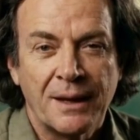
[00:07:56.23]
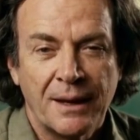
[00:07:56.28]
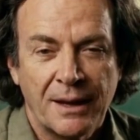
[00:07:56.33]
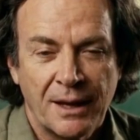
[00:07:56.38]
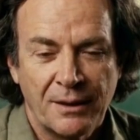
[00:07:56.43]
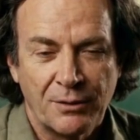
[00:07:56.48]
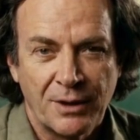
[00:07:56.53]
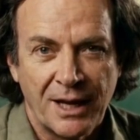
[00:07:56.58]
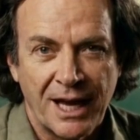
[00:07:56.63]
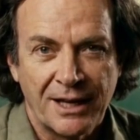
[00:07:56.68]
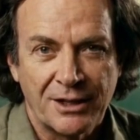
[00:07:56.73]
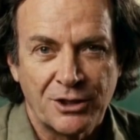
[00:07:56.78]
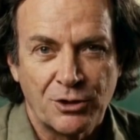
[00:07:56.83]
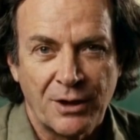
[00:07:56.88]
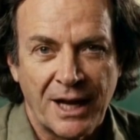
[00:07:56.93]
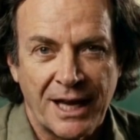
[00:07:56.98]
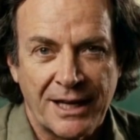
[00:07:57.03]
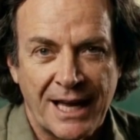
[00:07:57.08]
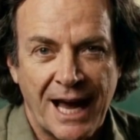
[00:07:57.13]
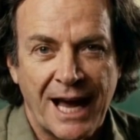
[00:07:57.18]
If we had
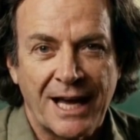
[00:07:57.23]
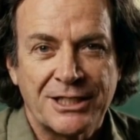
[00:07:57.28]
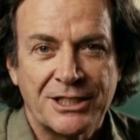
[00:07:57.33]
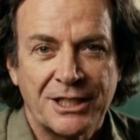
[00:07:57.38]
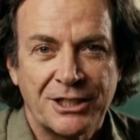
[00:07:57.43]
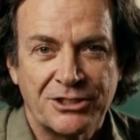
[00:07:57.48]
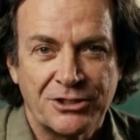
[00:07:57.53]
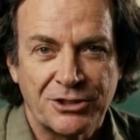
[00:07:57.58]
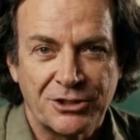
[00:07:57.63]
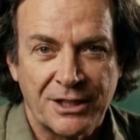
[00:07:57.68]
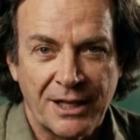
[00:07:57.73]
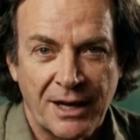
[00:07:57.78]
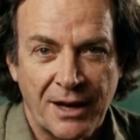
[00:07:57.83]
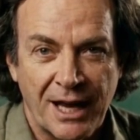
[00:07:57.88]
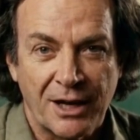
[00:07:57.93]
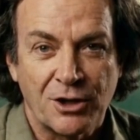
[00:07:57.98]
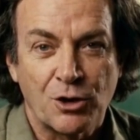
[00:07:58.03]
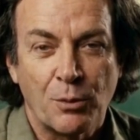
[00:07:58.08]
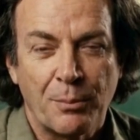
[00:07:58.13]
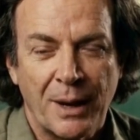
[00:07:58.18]
direct access to the
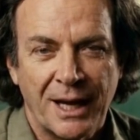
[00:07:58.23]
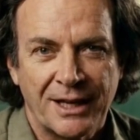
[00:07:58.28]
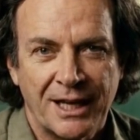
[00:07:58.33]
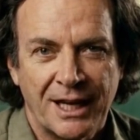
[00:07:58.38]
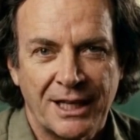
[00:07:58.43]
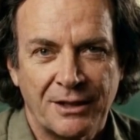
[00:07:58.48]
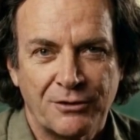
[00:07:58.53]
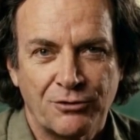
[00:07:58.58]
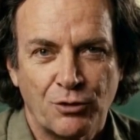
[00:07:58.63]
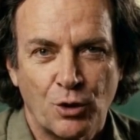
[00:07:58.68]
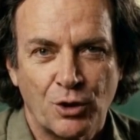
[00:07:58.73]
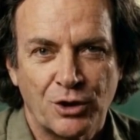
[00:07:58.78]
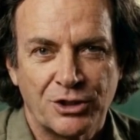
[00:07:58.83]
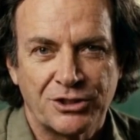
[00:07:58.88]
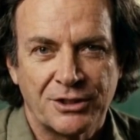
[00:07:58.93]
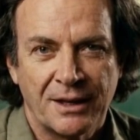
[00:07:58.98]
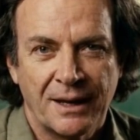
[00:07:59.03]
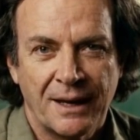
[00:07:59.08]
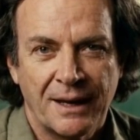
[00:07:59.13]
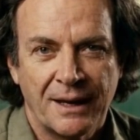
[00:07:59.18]
electromagnetic
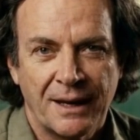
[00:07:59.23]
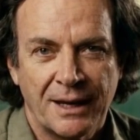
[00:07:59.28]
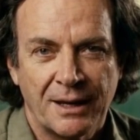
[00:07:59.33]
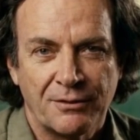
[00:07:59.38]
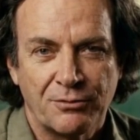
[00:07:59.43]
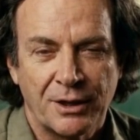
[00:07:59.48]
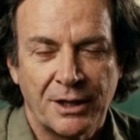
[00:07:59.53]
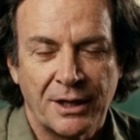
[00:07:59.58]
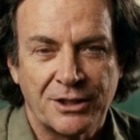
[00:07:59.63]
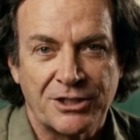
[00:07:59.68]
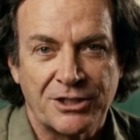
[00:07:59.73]
force, if we could